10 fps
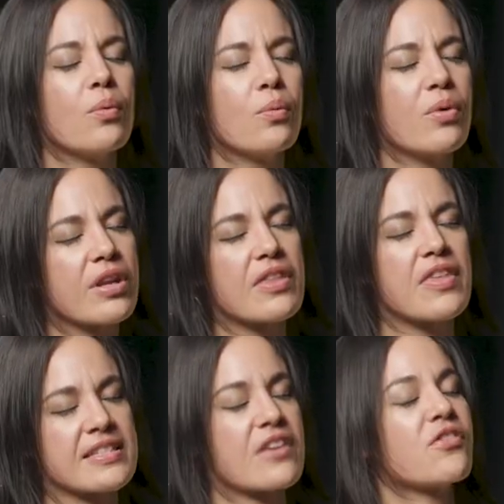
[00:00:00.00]
one of the
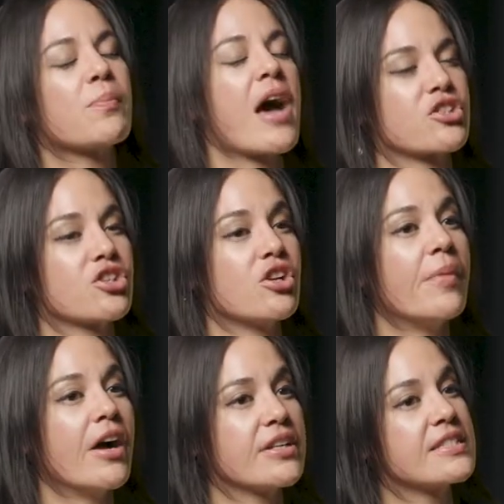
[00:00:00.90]
things I feel passionate
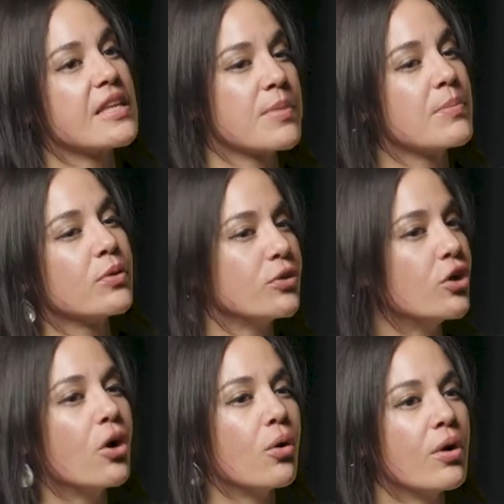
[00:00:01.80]
about is that people
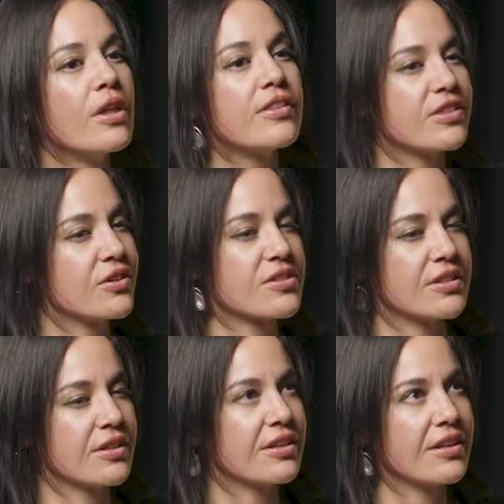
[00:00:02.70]
know that there's
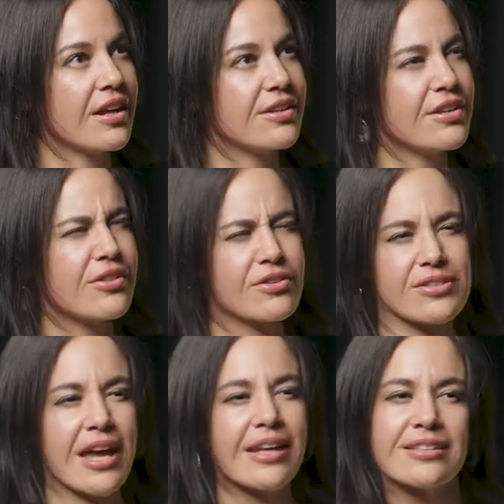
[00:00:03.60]
another
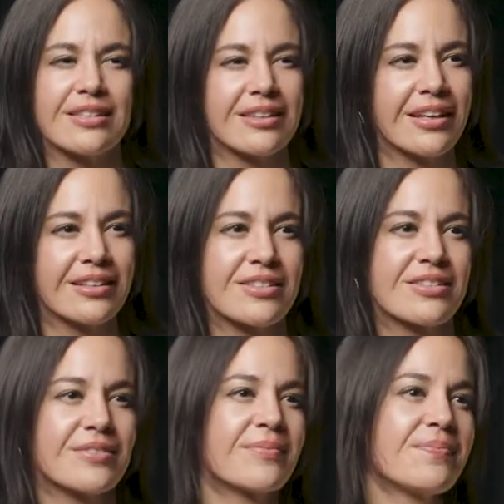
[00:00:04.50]
side to things,
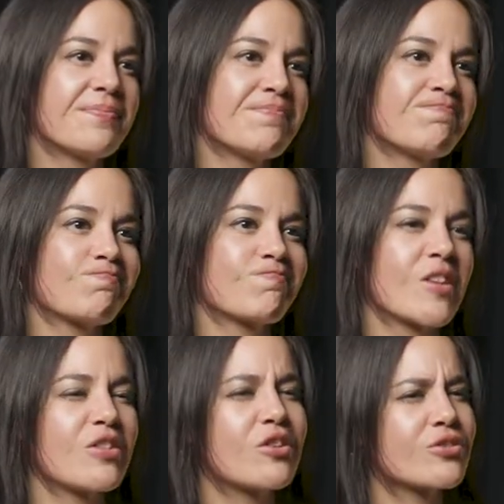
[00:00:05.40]

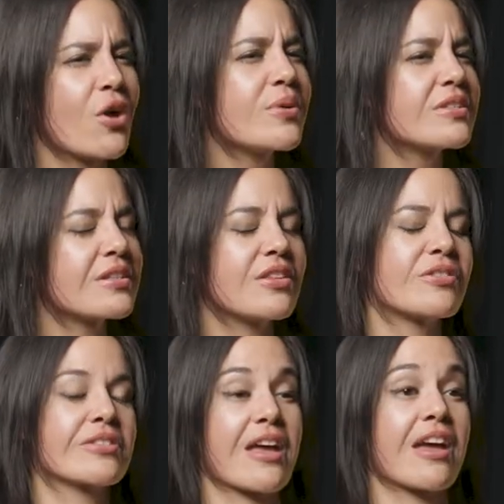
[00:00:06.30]
that there's always another
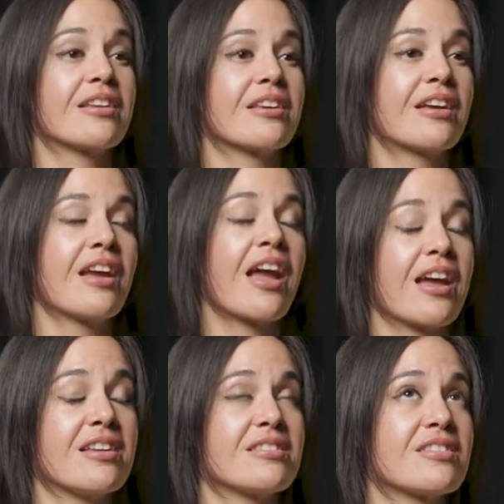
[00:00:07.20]
side.
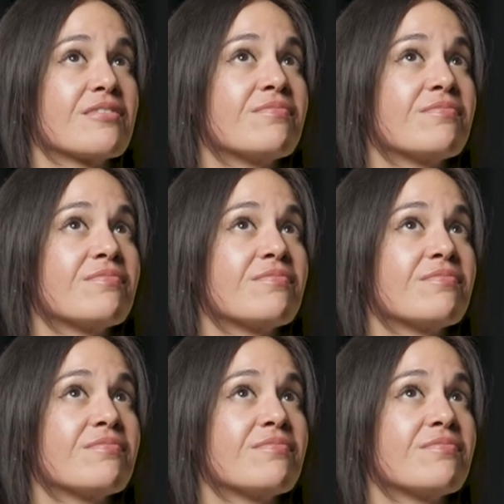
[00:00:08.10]
And